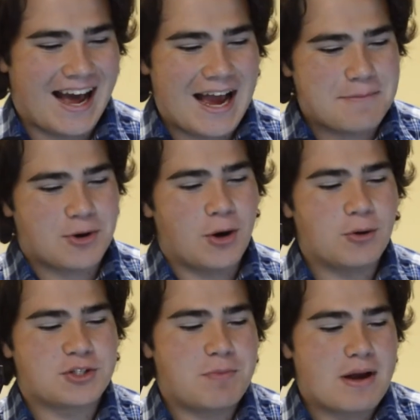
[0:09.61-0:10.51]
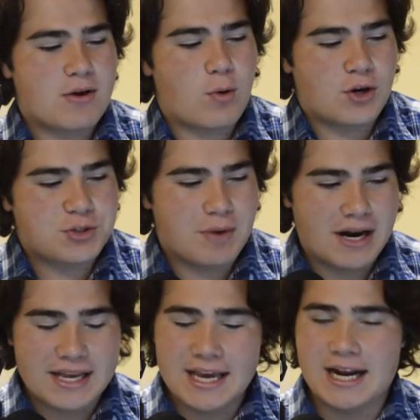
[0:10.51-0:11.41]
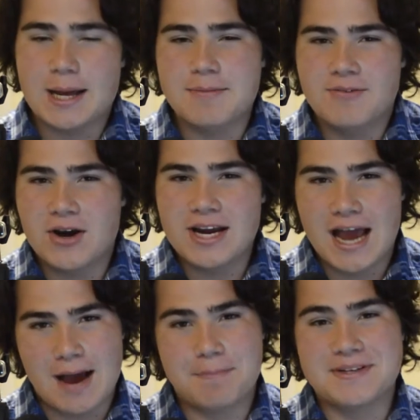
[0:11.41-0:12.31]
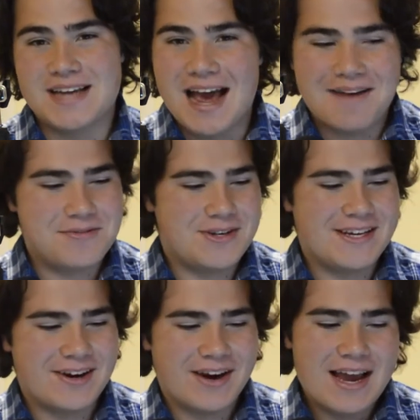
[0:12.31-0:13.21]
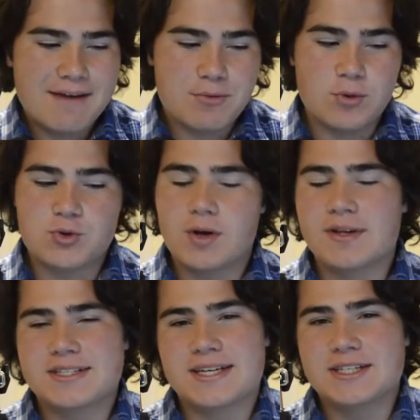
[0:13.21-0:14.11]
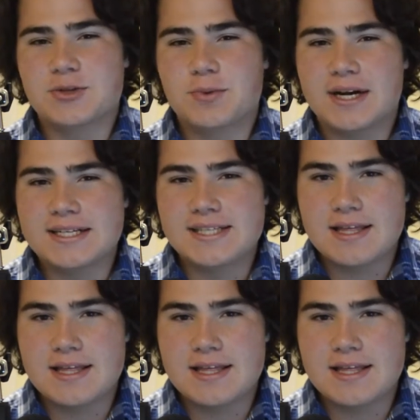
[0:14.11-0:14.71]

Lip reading: I am your host, Michael Quattromani, and I am very happy to have you here. If you enjoy listening to what I say,